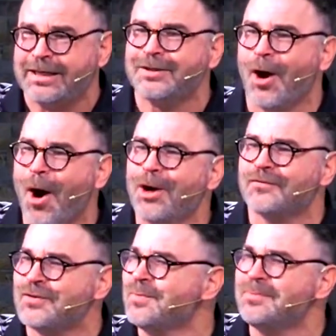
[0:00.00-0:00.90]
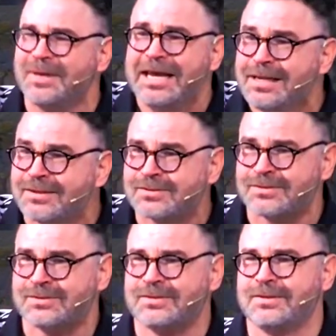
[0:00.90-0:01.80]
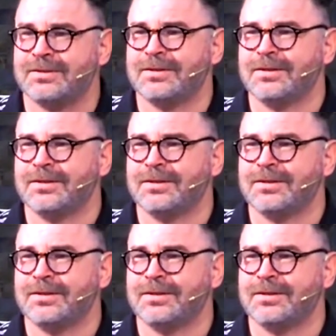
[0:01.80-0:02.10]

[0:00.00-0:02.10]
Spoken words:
in the heart of human beings.